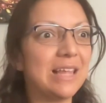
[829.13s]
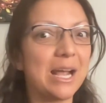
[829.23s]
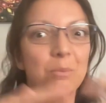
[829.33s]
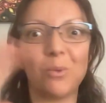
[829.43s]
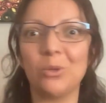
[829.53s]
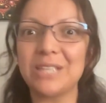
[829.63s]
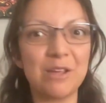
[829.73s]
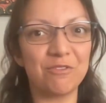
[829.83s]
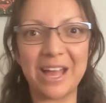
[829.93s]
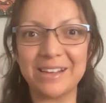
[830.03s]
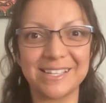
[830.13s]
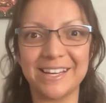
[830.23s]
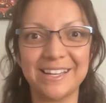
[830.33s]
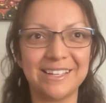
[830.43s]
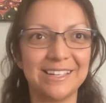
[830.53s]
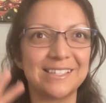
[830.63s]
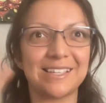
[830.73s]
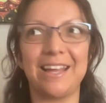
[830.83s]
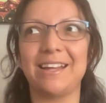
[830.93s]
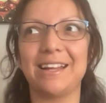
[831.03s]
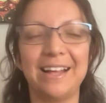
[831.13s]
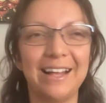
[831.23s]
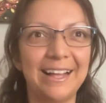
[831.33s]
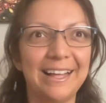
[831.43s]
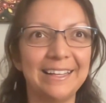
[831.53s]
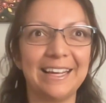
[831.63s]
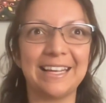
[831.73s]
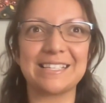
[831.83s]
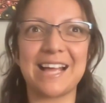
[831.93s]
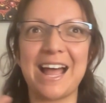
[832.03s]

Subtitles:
multifaceted and it's it's